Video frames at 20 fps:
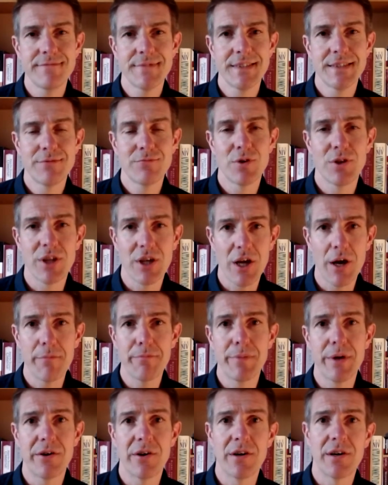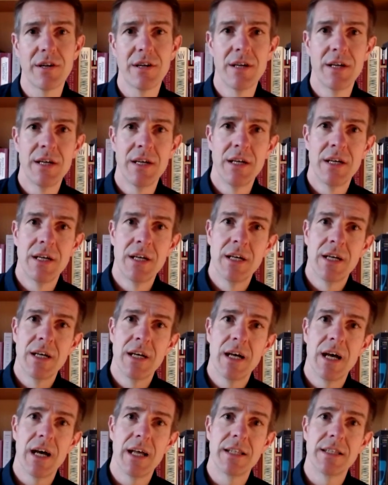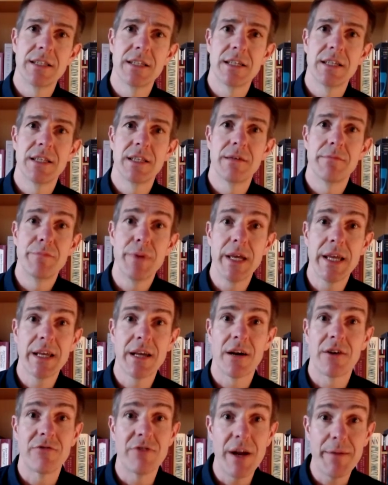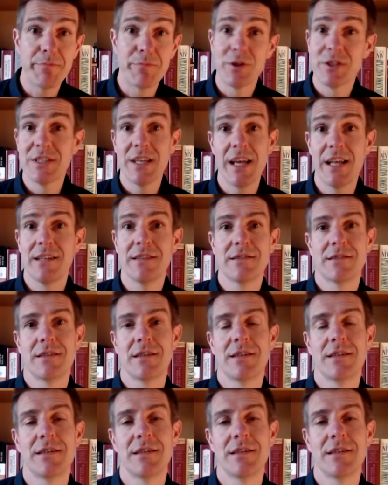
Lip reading: Well, the cupbearer and the baker represent